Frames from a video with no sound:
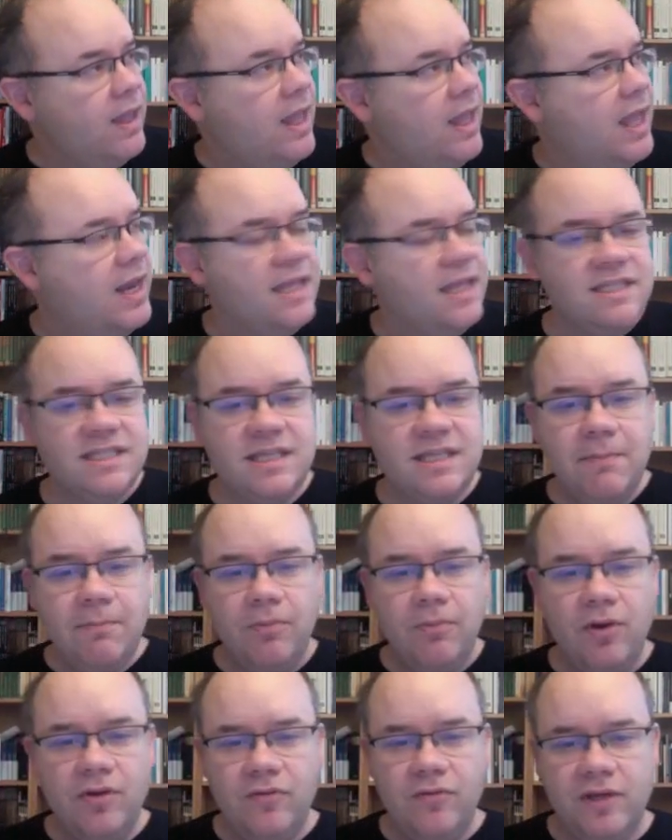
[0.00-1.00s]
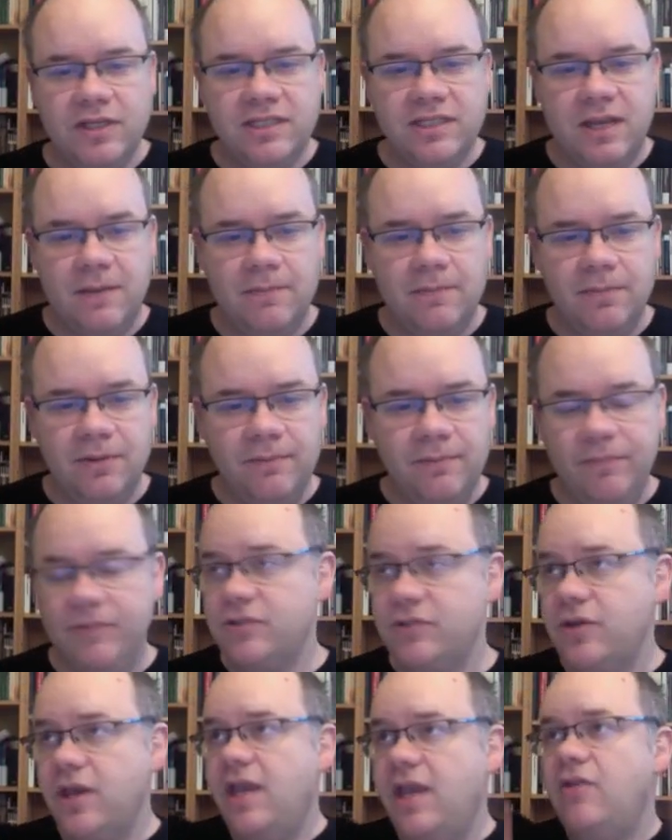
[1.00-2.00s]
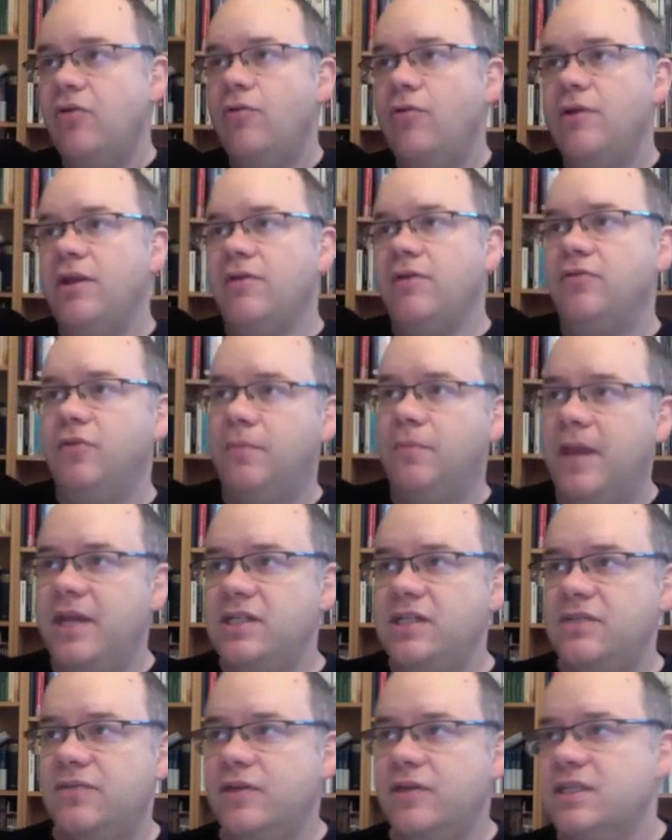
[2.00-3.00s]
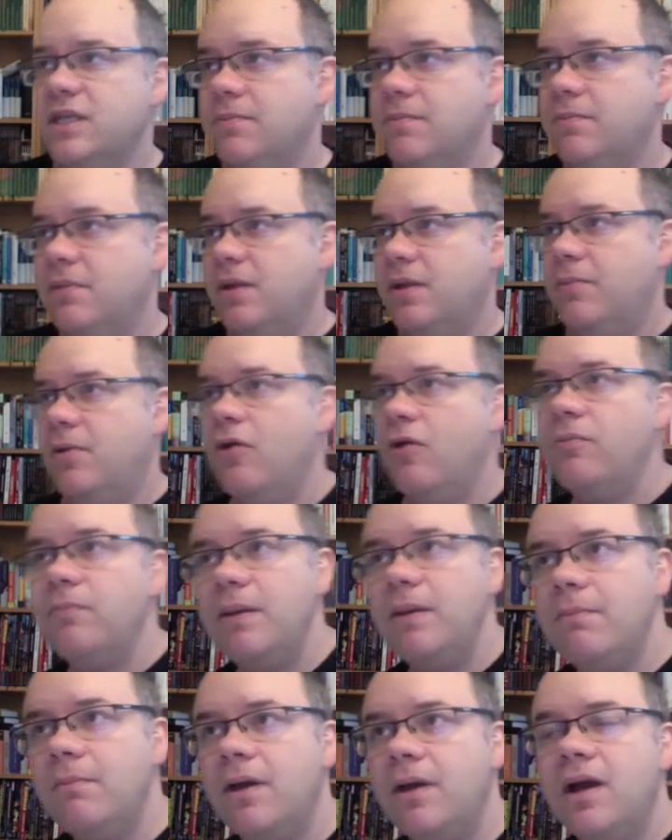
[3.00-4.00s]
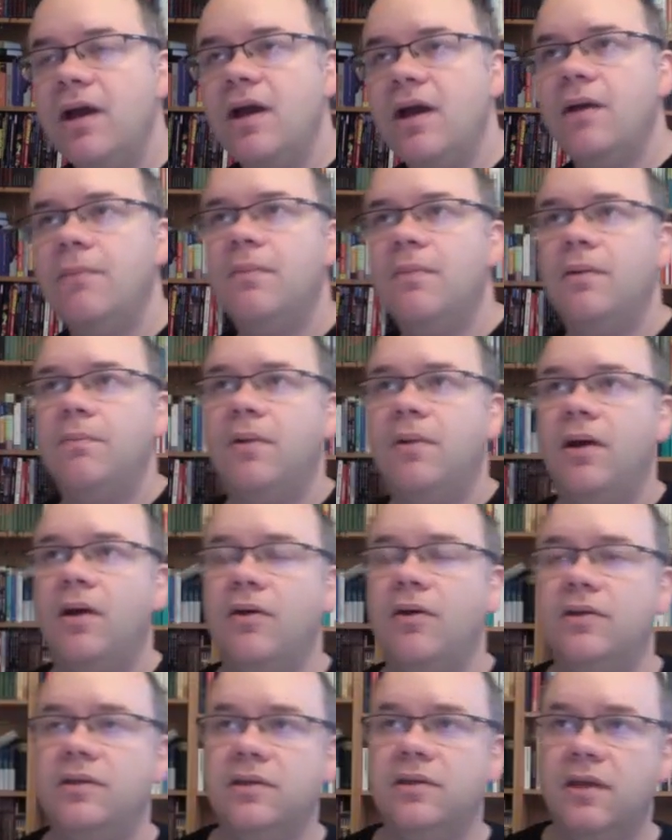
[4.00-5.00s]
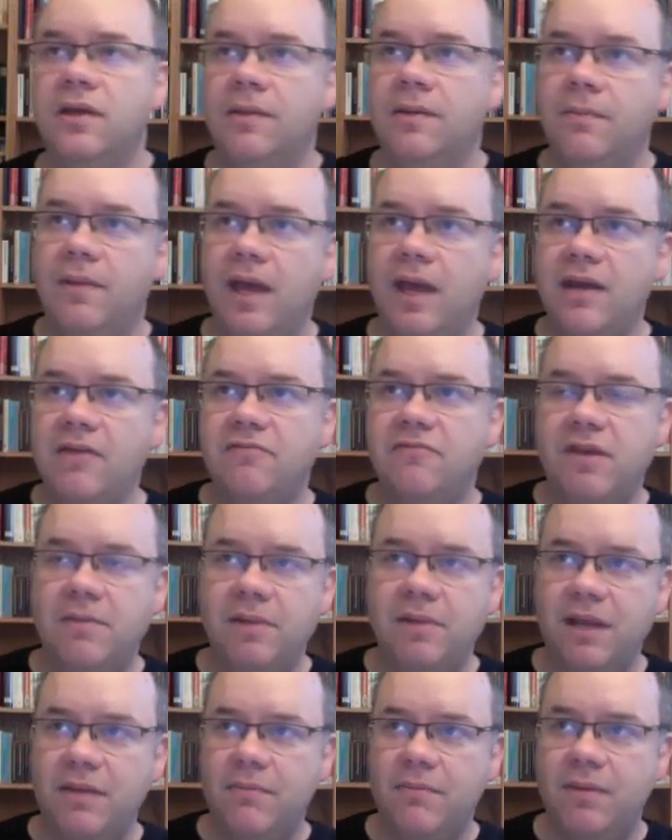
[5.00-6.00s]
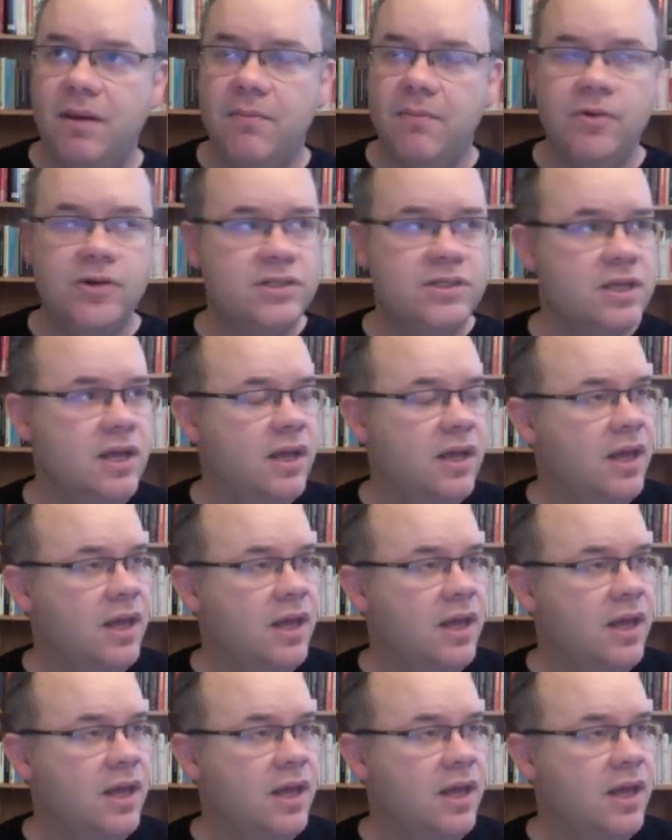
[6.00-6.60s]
And at some point, for example, so I had already a few pages, for example, about my mom, about other family members.